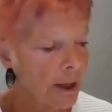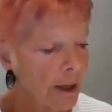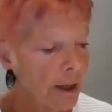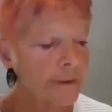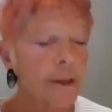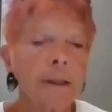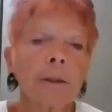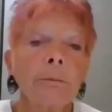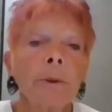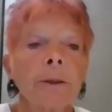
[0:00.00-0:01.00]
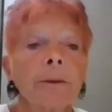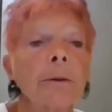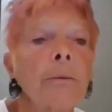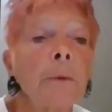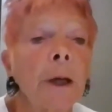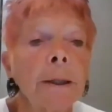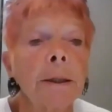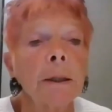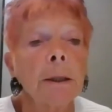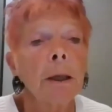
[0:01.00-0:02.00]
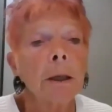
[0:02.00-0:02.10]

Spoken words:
have to deal with when